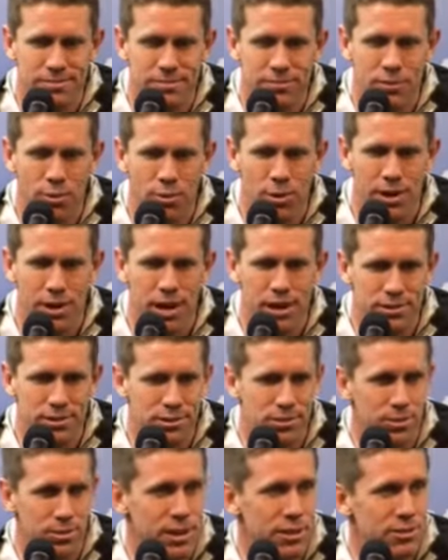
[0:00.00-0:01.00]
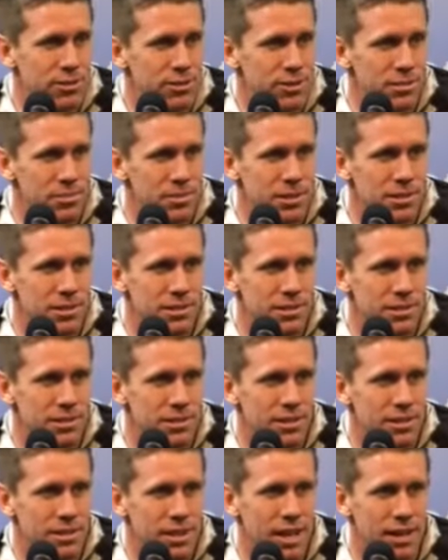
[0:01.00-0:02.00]
$40 to win or something
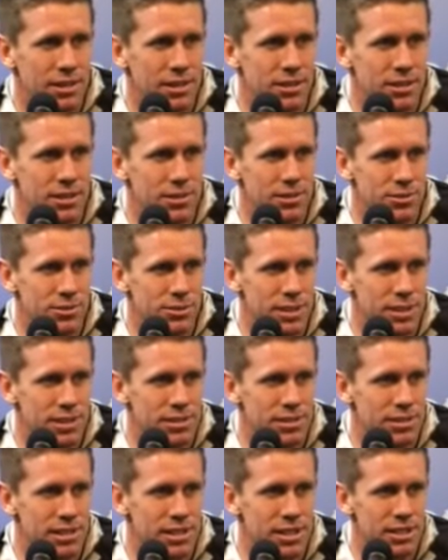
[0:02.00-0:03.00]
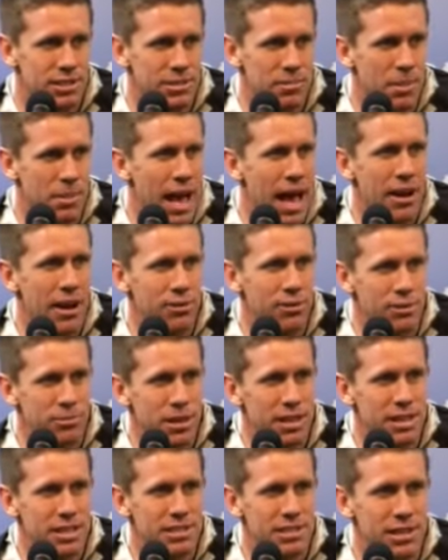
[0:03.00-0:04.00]
in those races. It doesn't matter. The
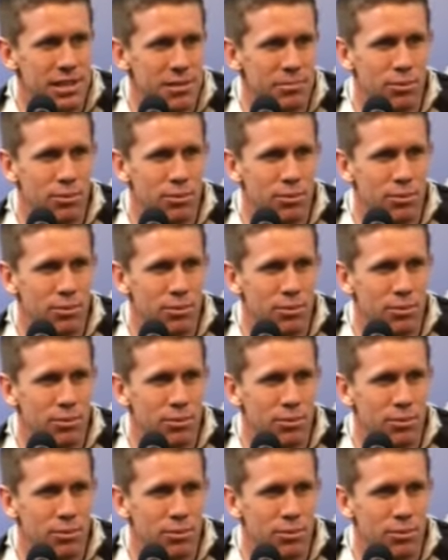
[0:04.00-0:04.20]
money's not